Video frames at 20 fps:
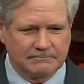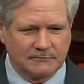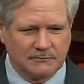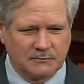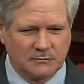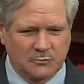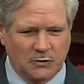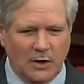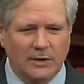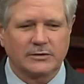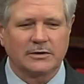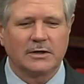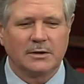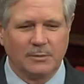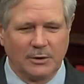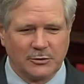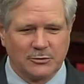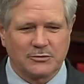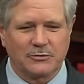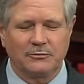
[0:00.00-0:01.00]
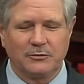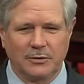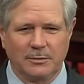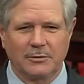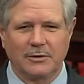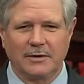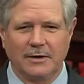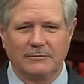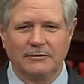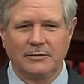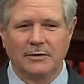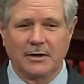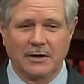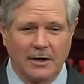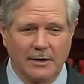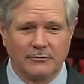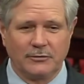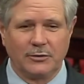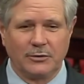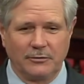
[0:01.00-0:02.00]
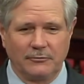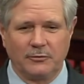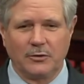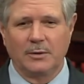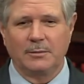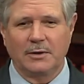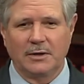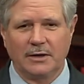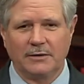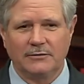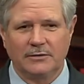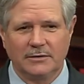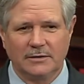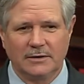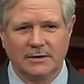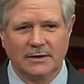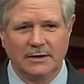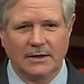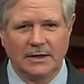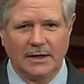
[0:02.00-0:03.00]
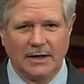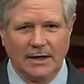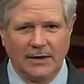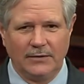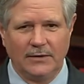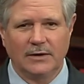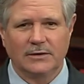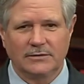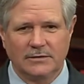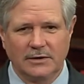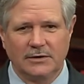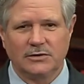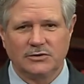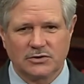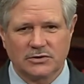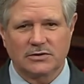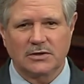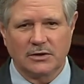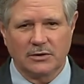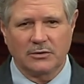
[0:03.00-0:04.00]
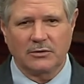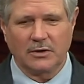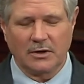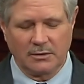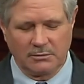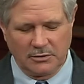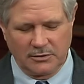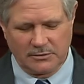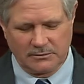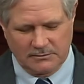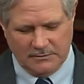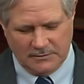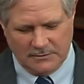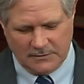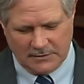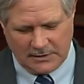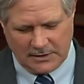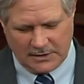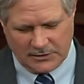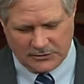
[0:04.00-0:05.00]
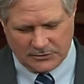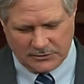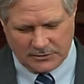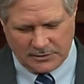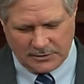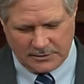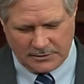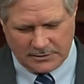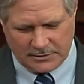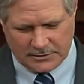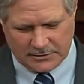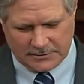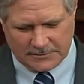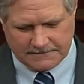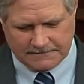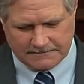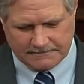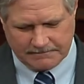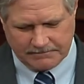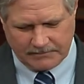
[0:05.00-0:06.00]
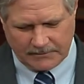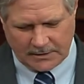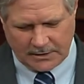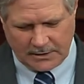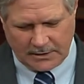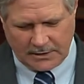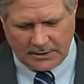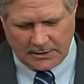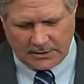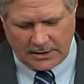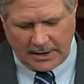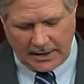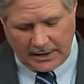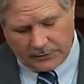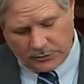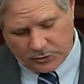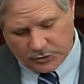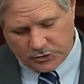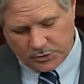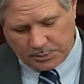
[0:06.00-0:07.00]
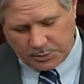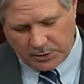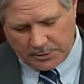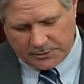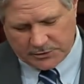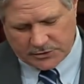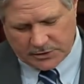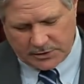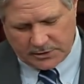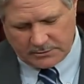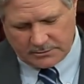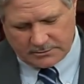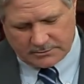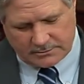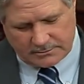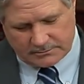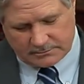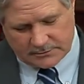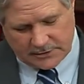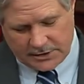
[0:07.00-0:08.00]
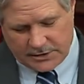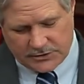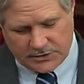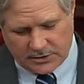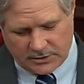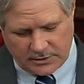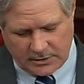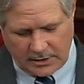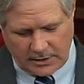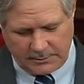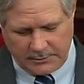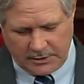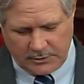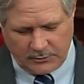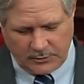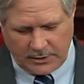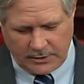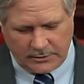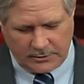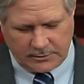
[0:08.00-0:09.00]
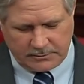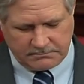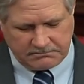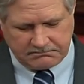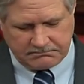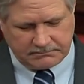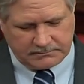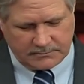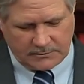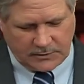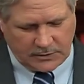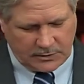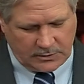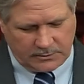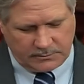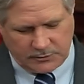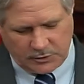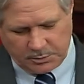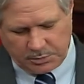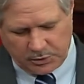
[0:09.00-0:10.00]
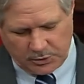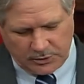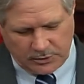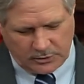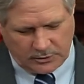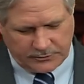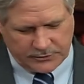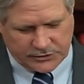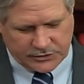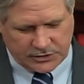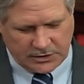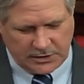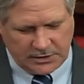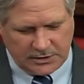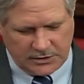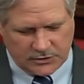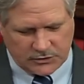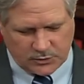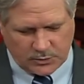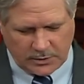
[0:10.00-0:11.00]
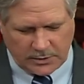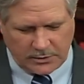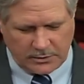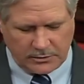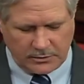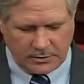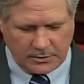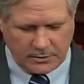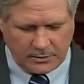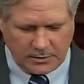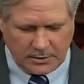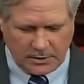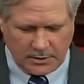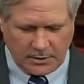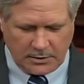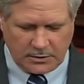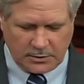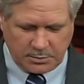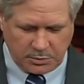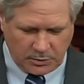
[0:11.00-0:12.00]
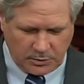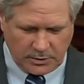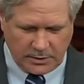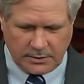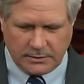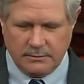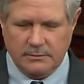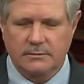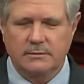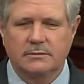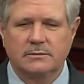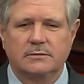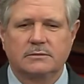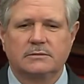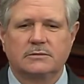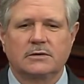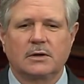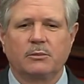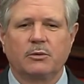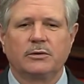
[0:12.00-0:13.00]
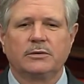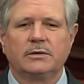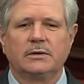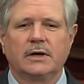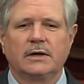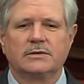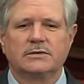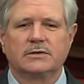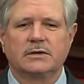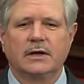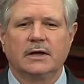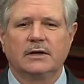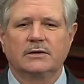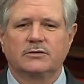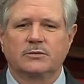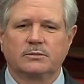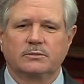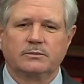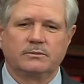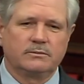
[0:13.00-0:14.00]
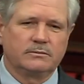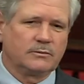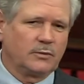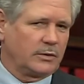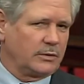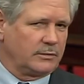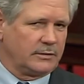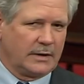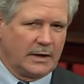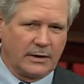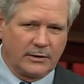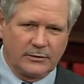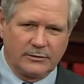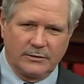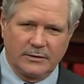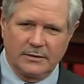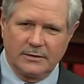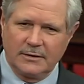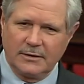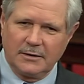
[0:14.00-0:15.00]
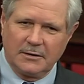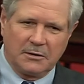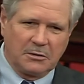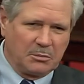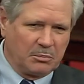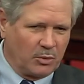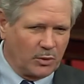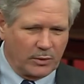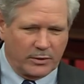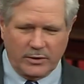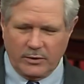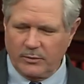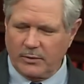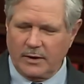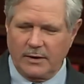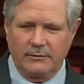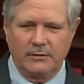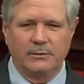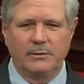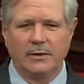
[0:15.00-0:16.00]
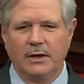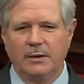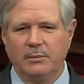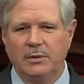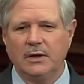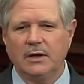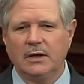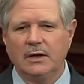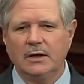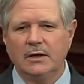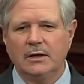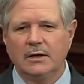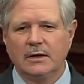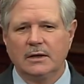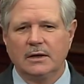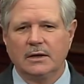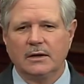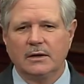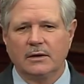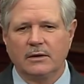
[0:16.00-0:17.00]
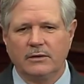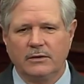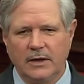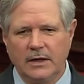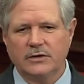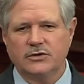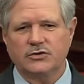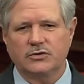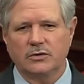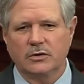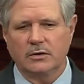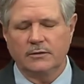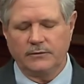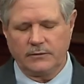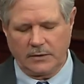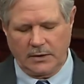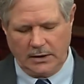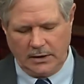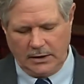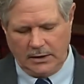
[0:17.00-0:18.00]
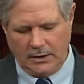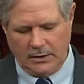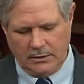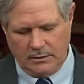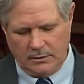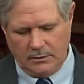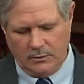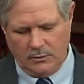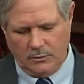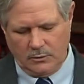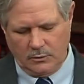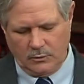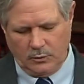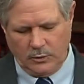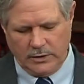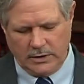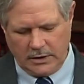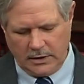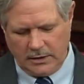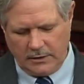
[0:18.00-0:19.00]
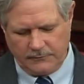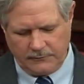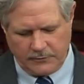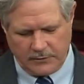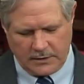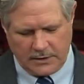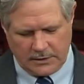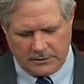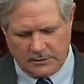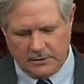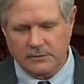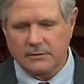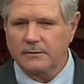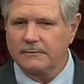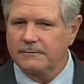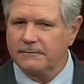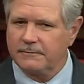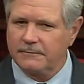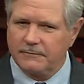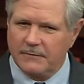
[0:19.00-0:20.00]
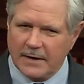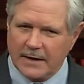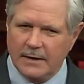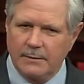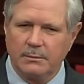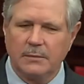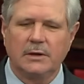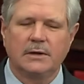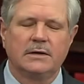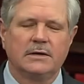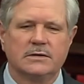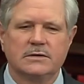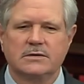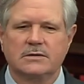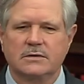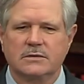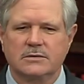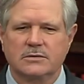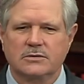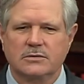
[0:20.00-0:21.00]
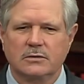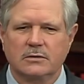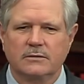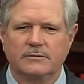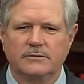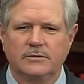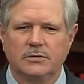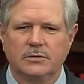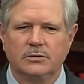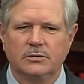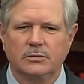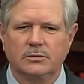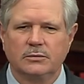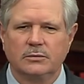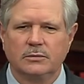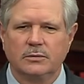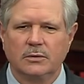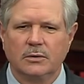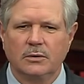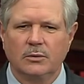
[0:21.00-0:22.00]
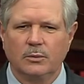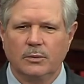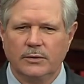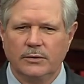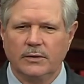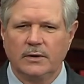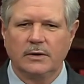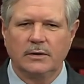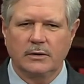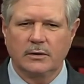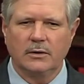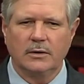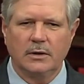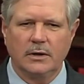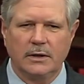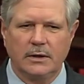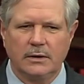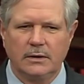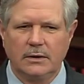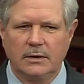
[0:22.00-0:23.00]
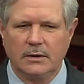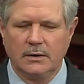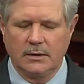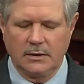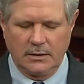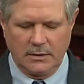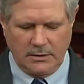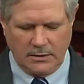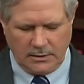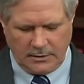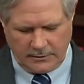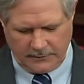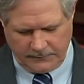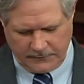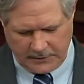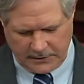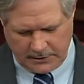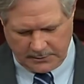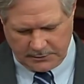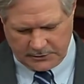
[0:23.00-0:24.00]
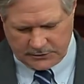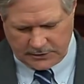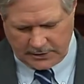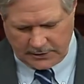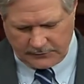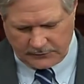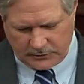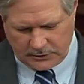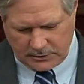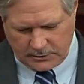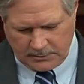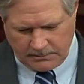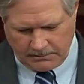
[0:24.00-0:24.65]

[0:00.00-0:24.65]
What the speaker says: talk to anybody who's a governor or a former governor, and they'll tell you just how incredible the National Guard is. And those deployments aren't easy. Whether they're deployed overseas, whether they're deployed somewhere in the United States, whether they're down on the border, whatever it may be, they serve, and we can't forget that their families serve too. When they're gone, the families have to